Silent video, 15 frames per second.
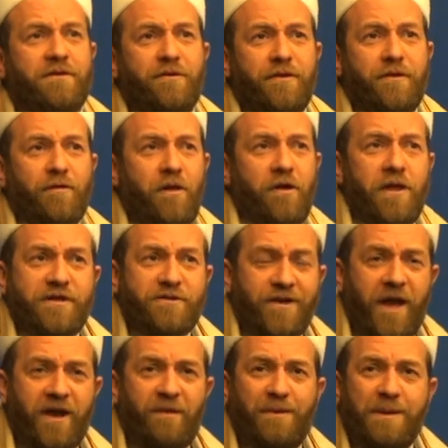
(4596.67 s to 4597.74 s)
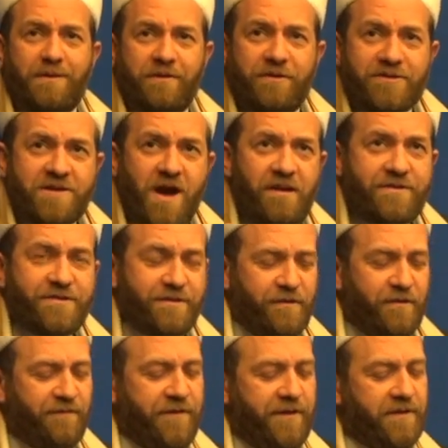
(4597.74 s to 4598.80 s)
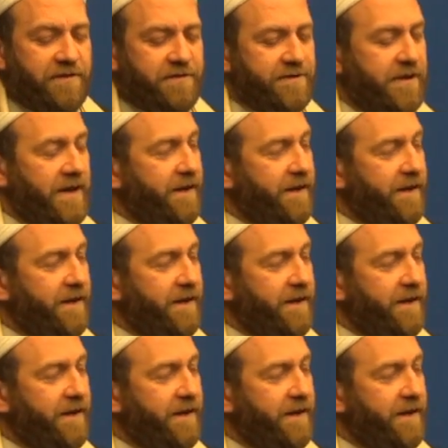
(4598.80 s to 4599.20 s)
you know, you're all educated people, you're scholars in your field,